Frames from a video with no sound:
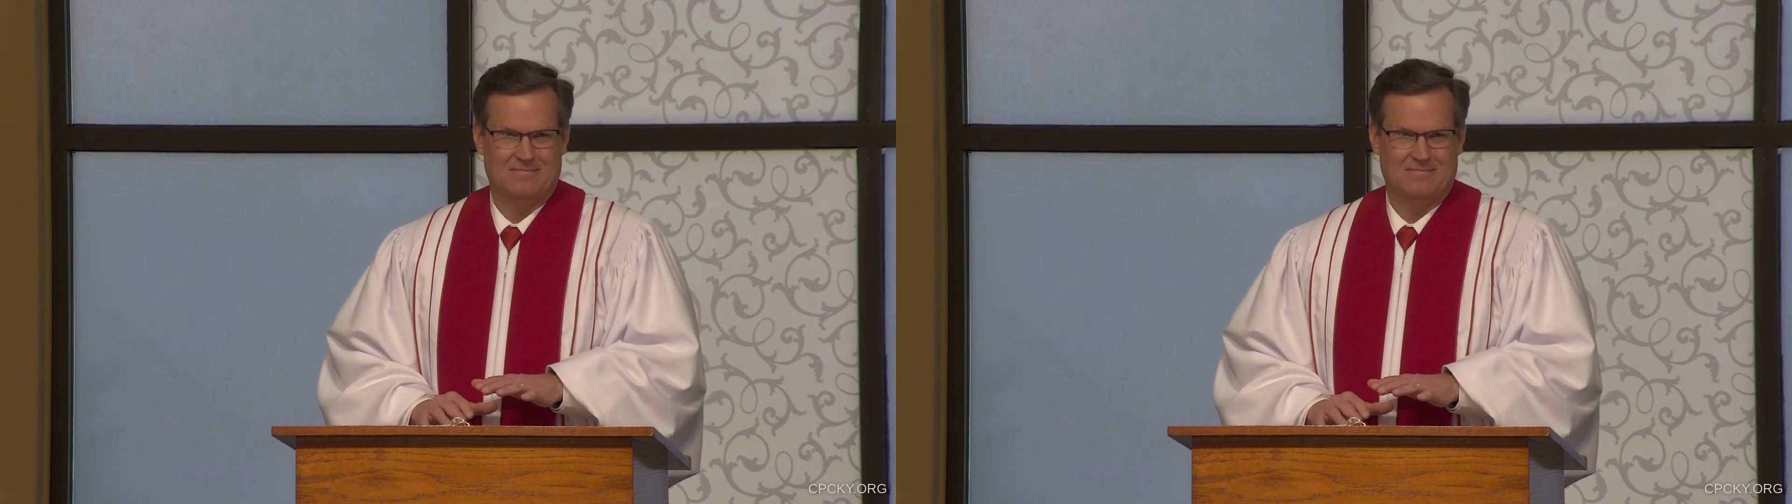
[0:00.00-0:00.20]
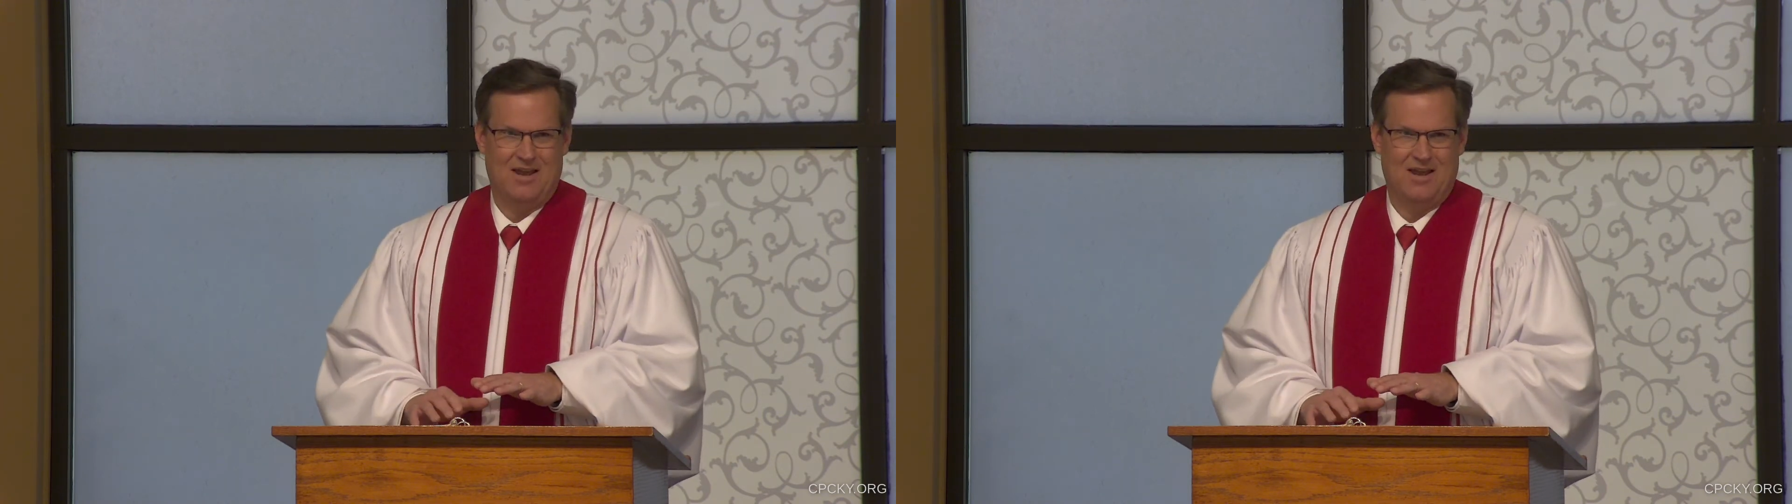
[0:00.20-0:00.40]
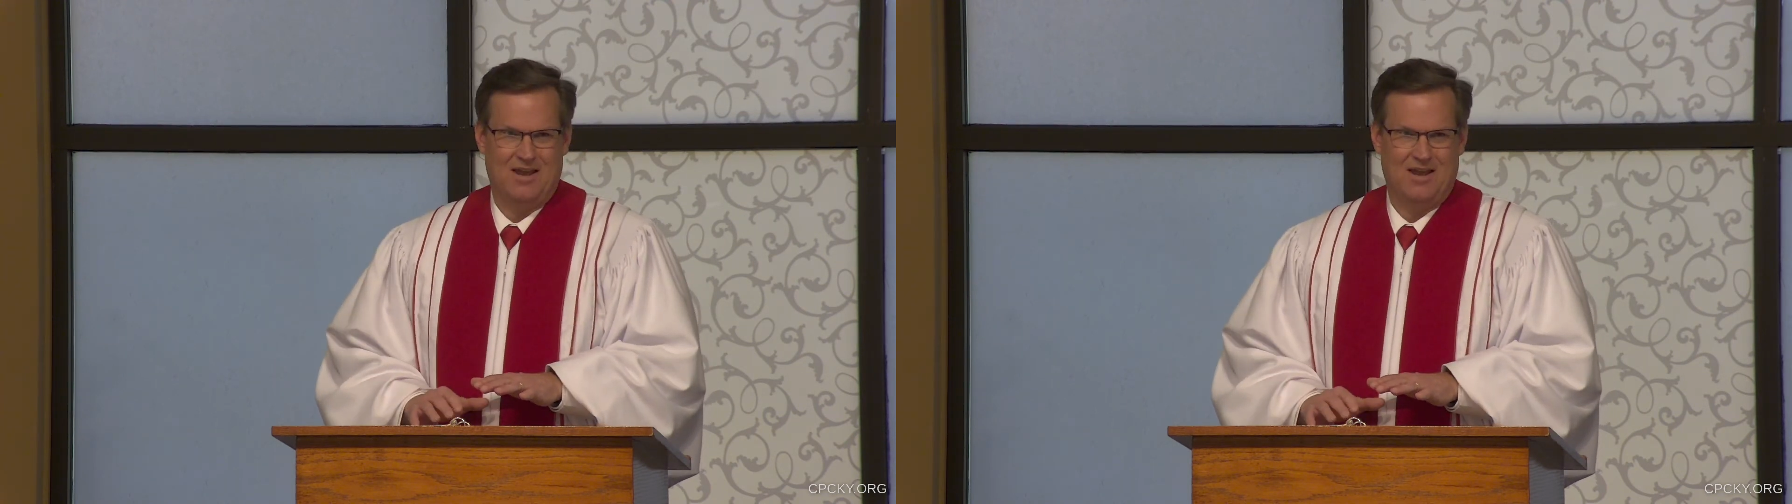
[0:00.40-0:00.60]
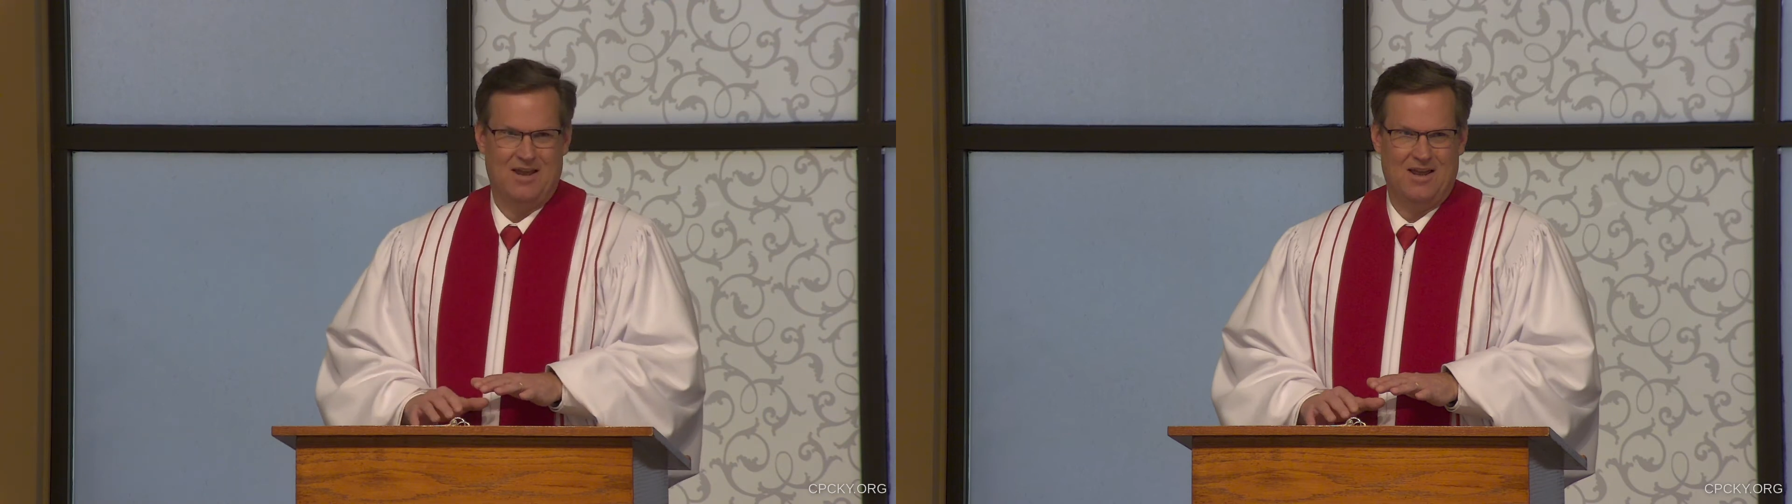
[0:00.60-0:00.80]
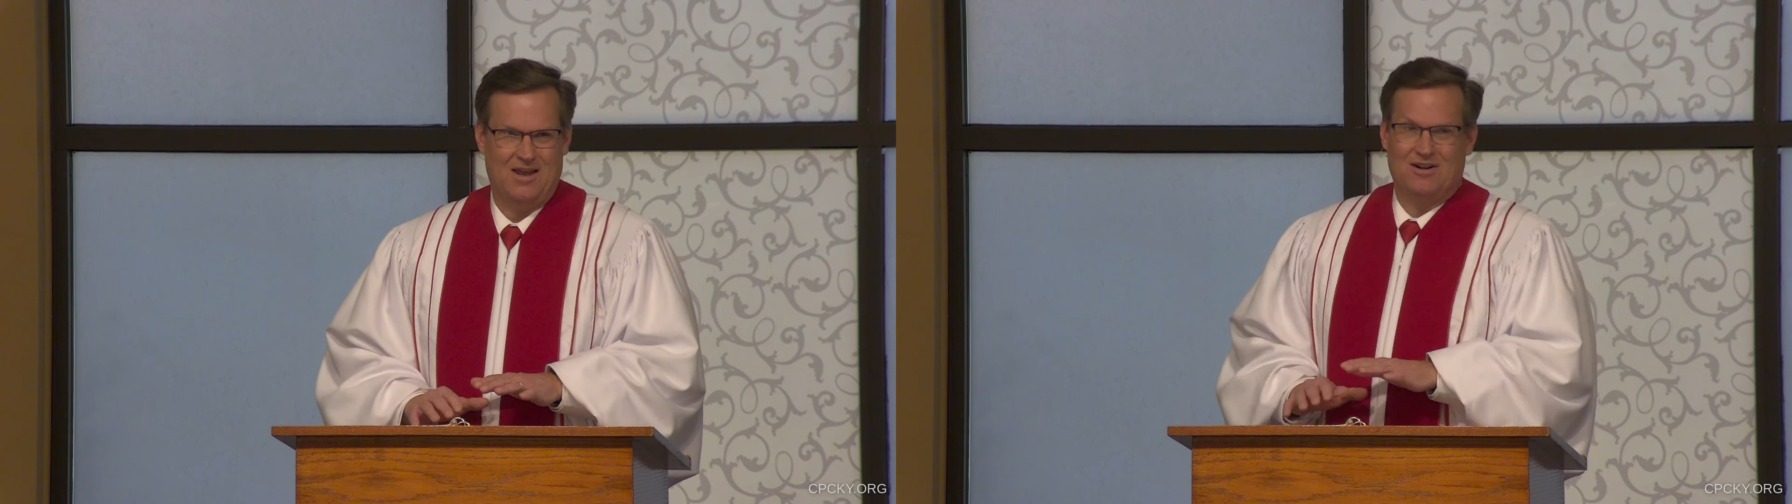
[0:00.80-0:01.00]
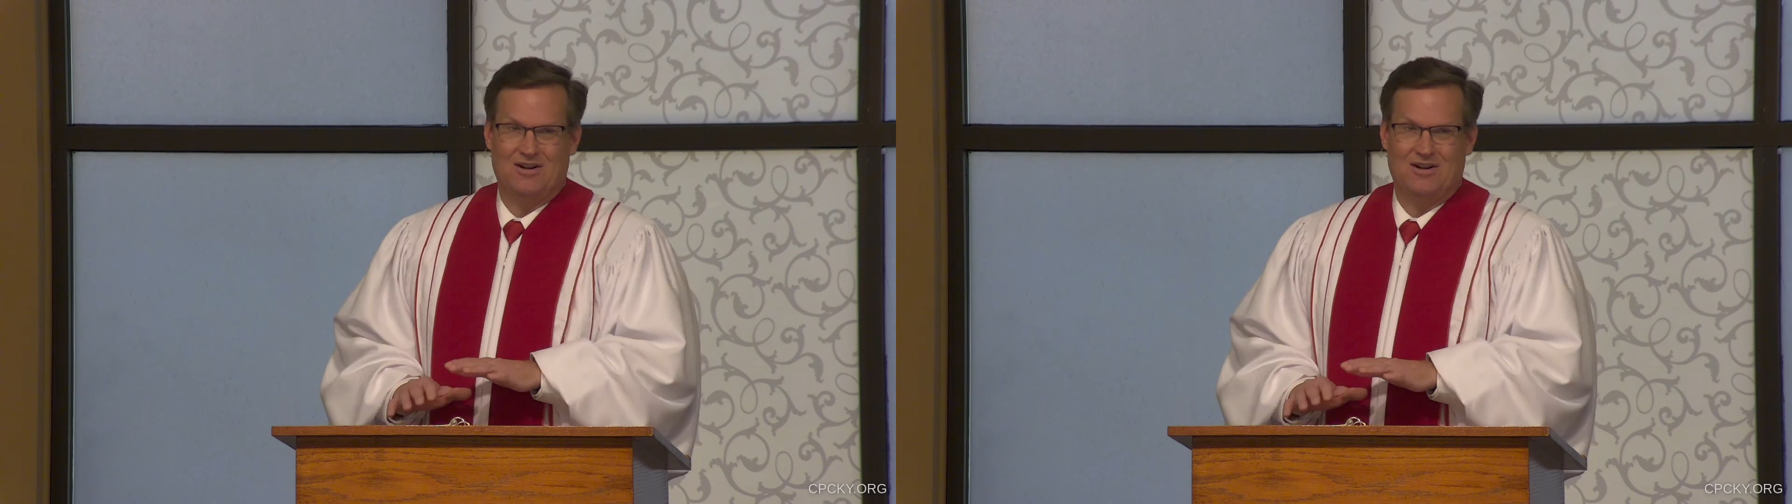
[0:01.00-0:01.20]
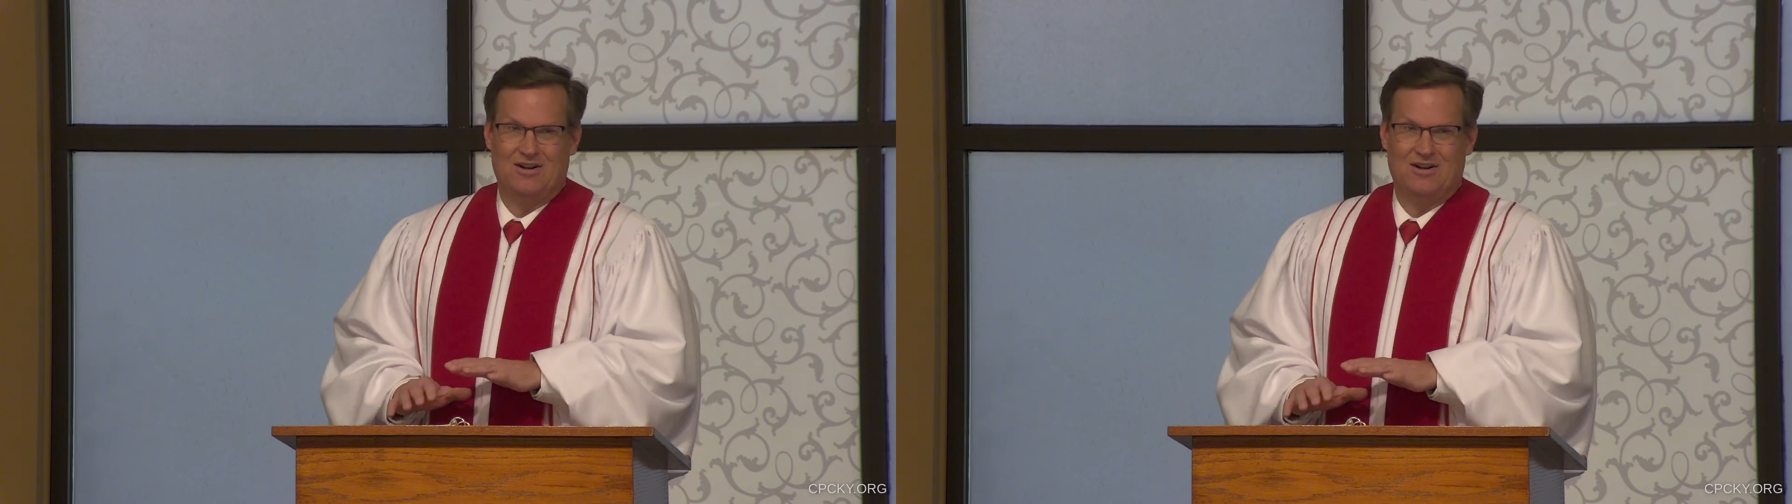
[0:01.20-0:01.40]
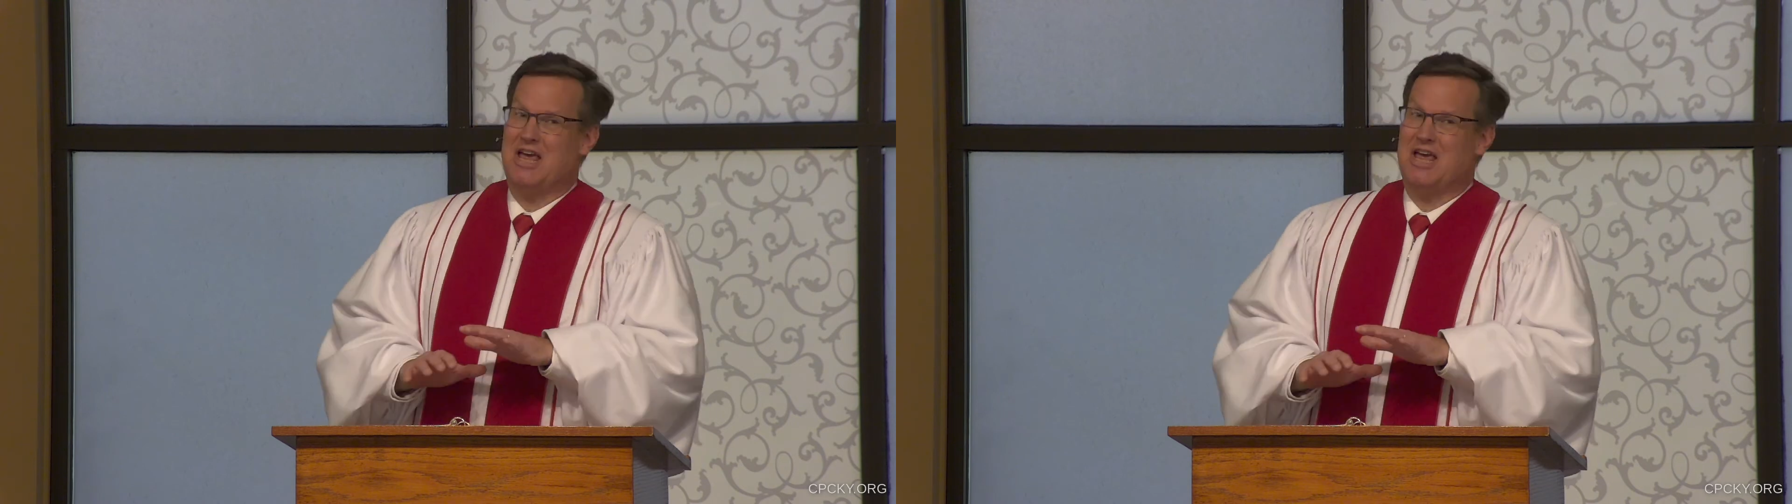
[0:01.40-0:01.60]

and ordinarily is